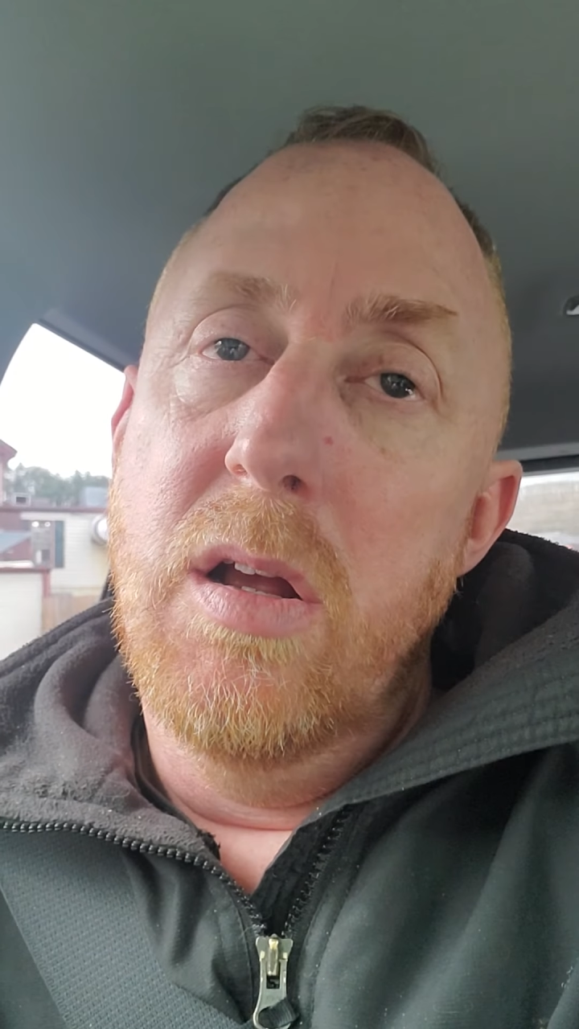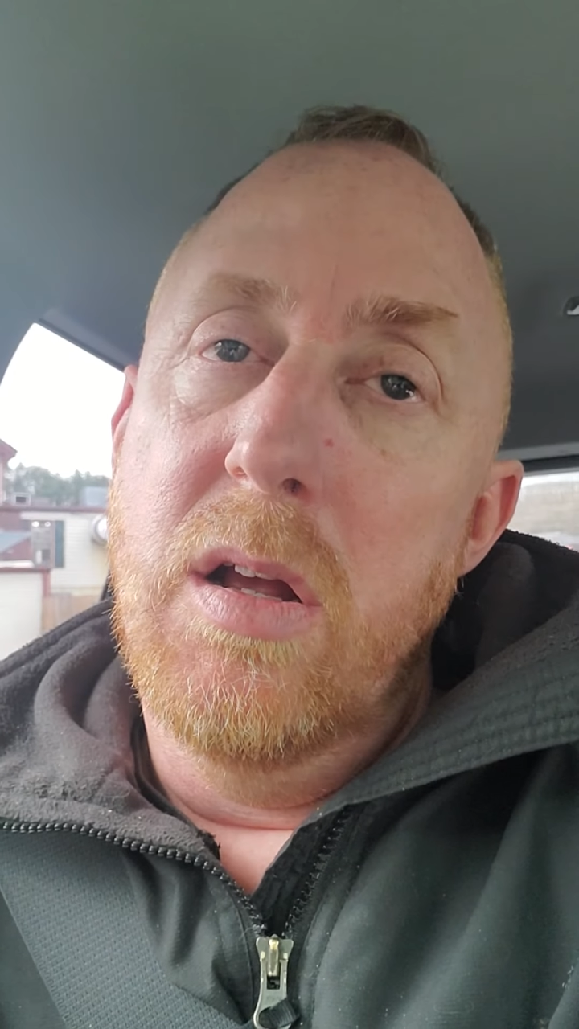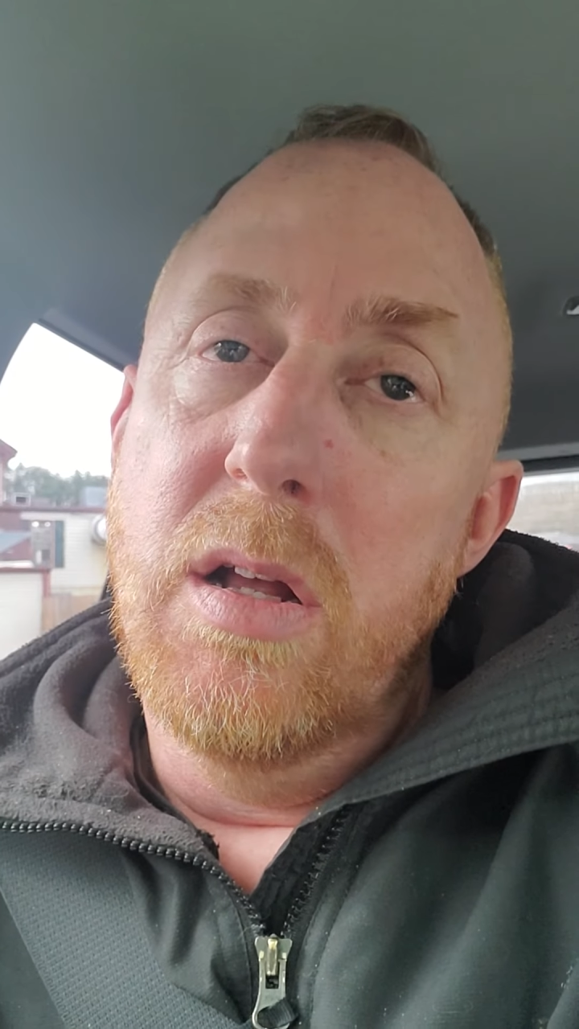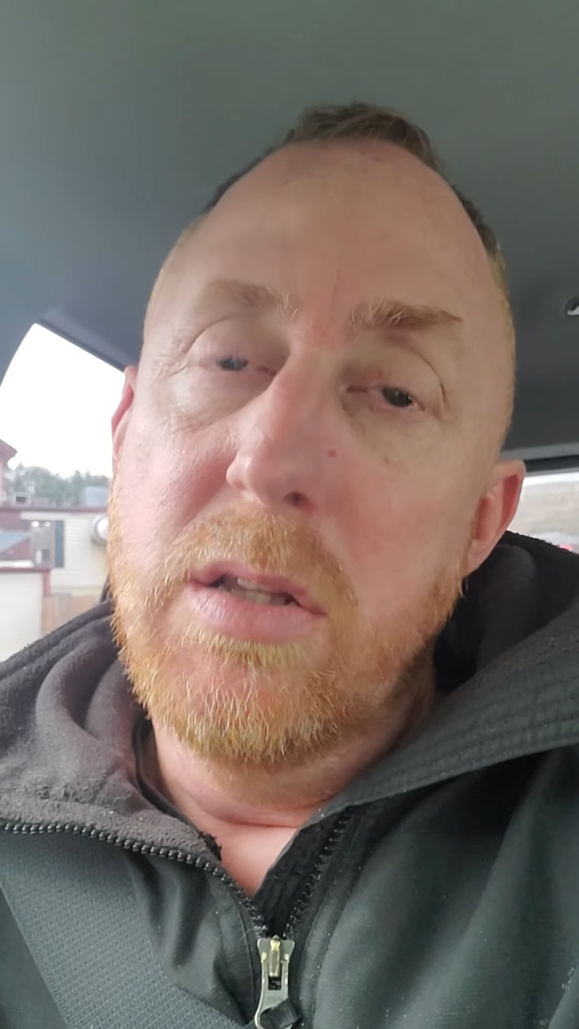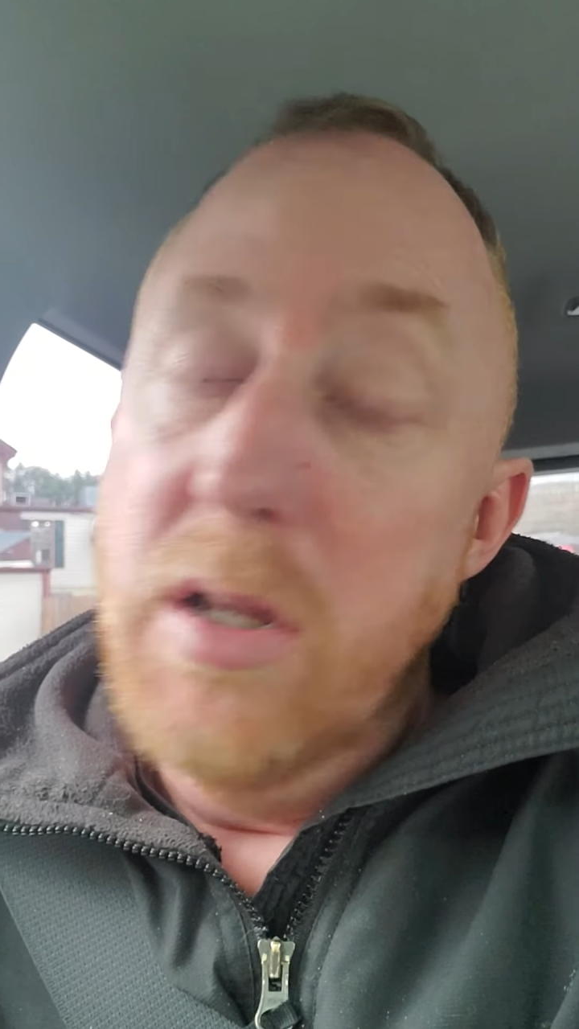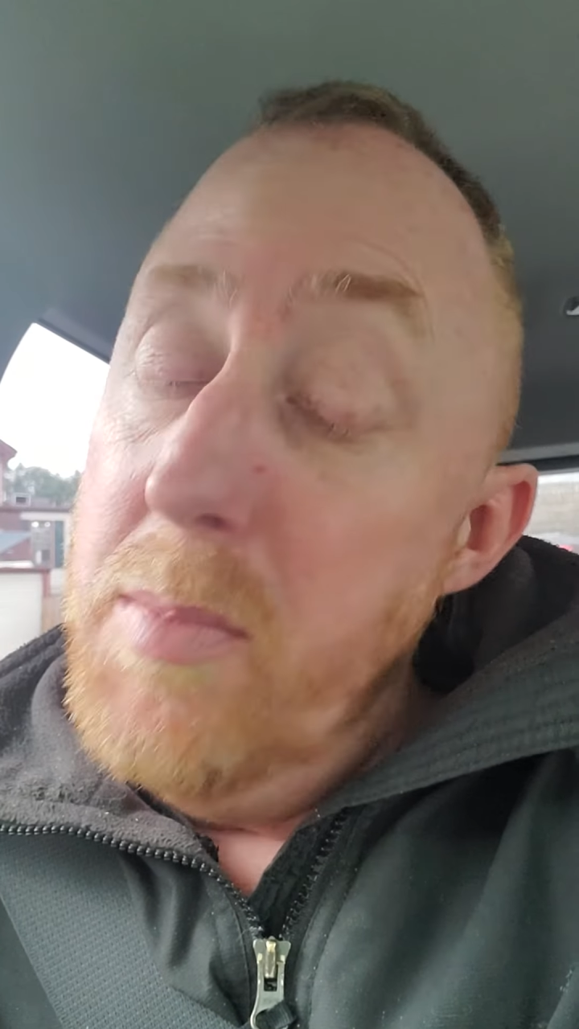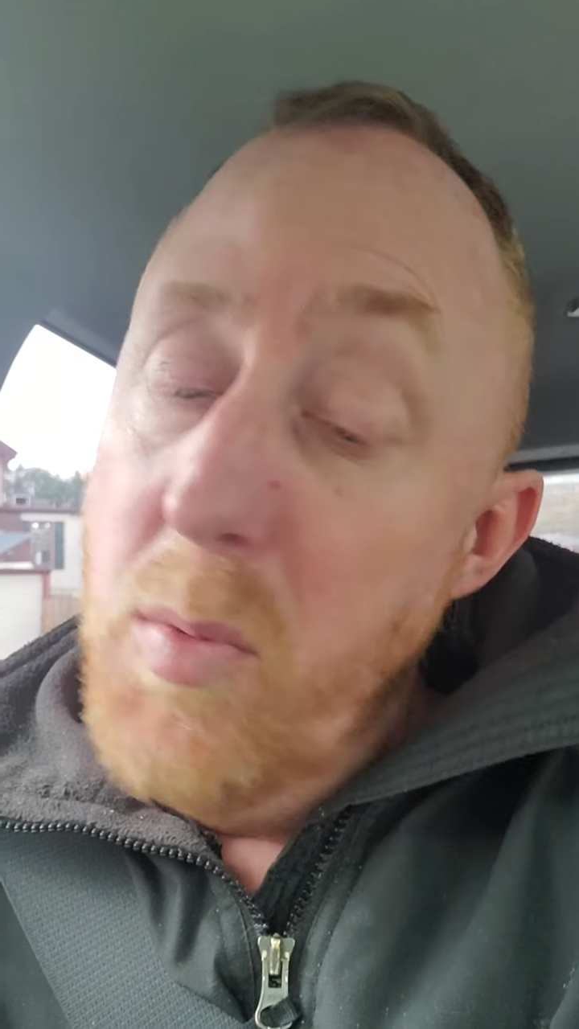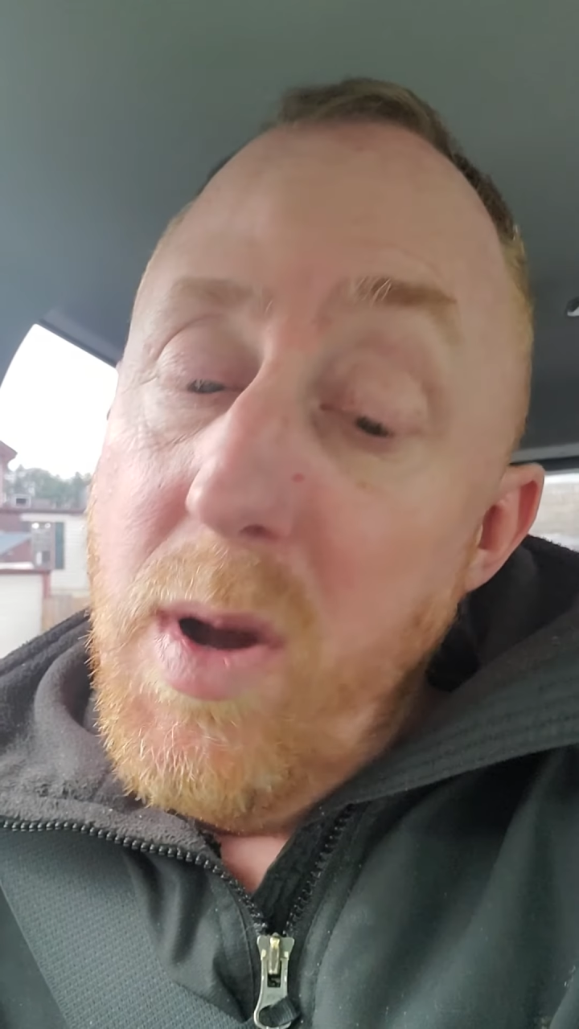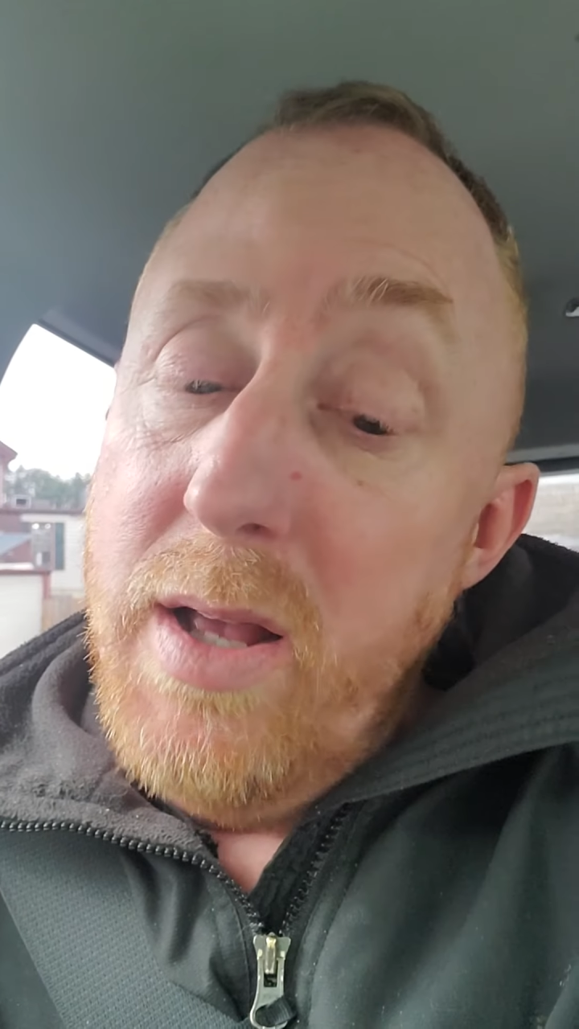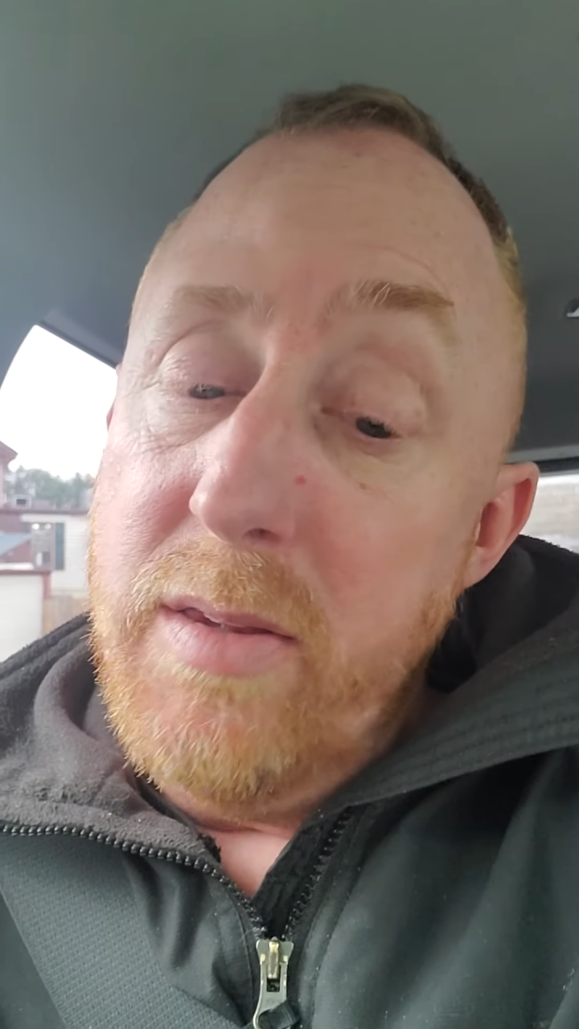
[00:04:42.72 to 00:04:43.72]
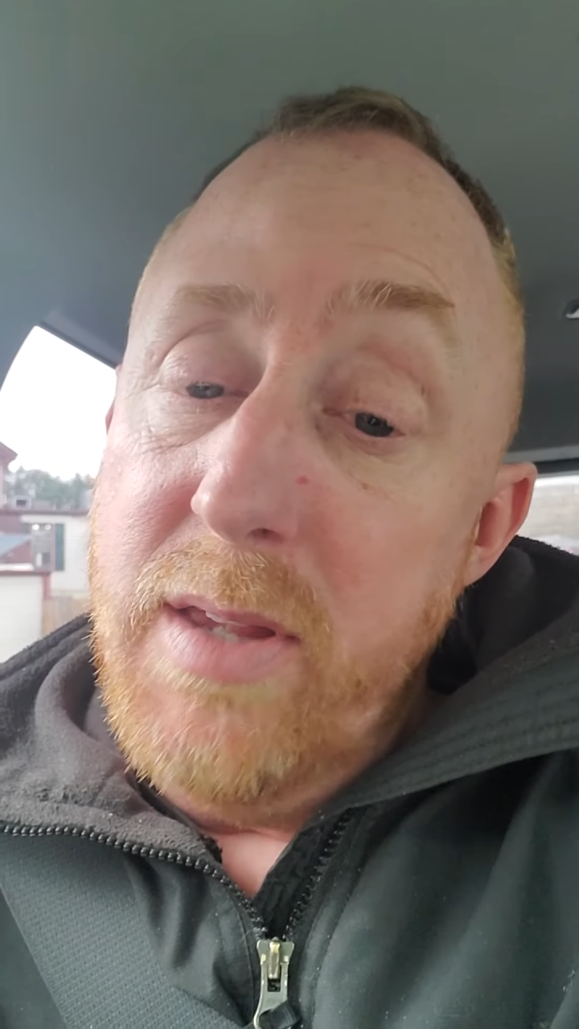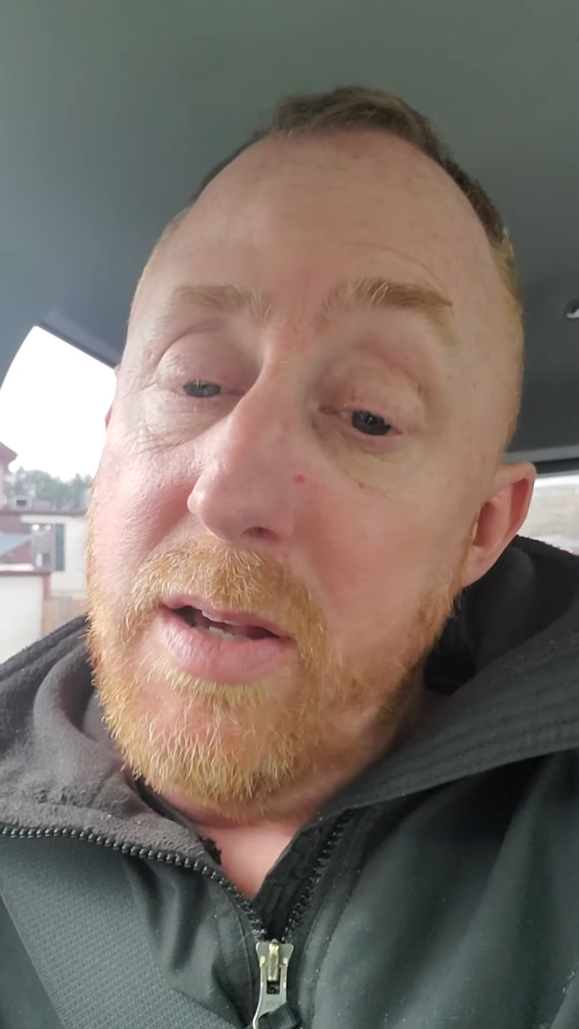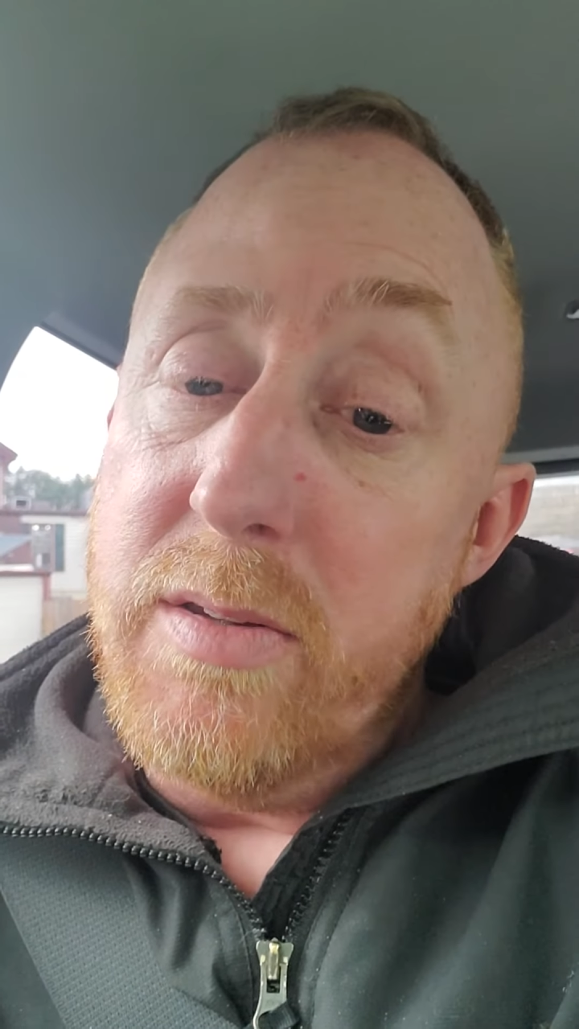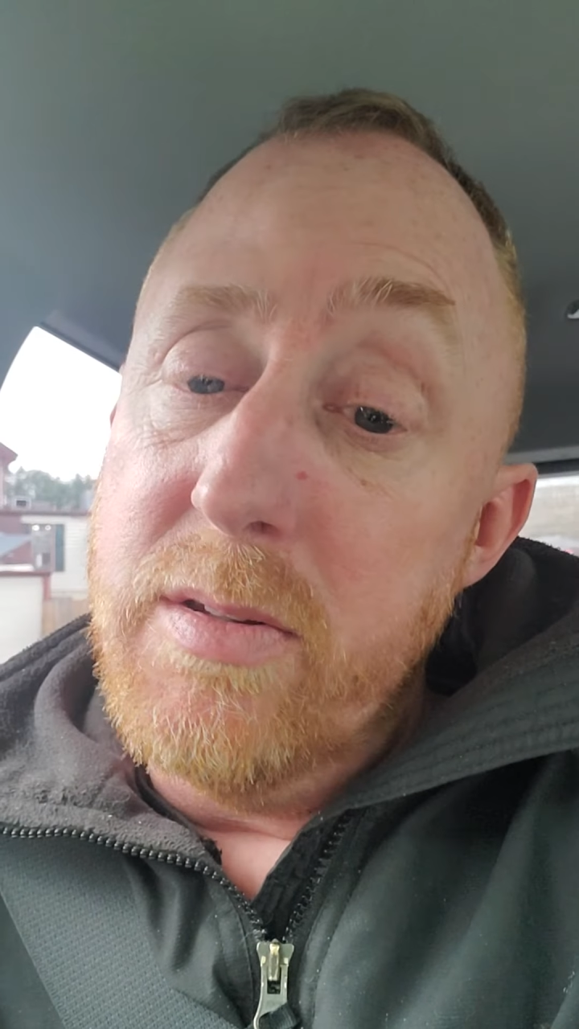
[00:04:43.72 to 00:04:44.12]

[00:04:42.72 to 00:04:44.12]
A little bit why it's 6,